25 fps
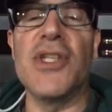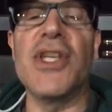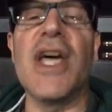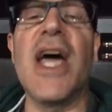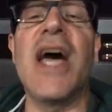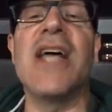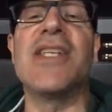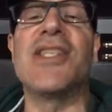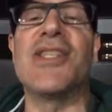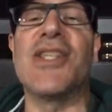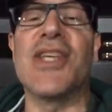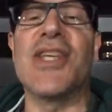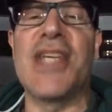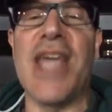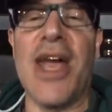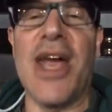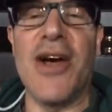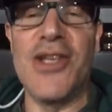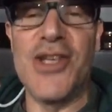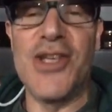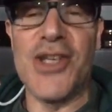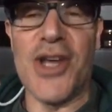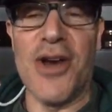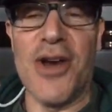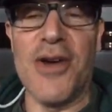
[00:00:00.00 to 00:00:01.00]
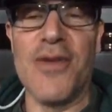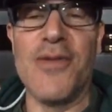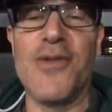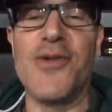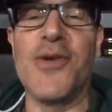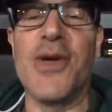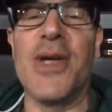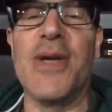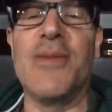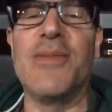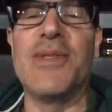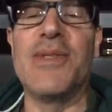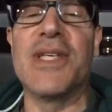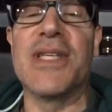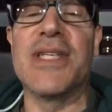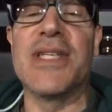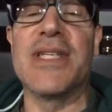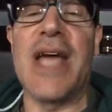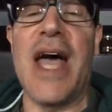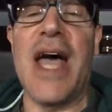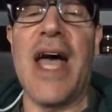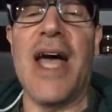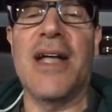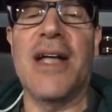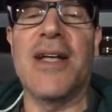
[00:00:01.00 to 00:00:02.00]
Yes, the chair of dreams.
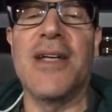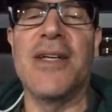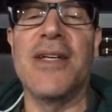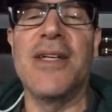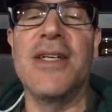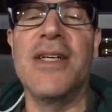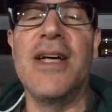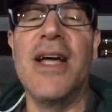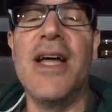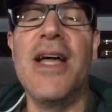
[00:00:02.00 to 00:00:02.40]
Exactly.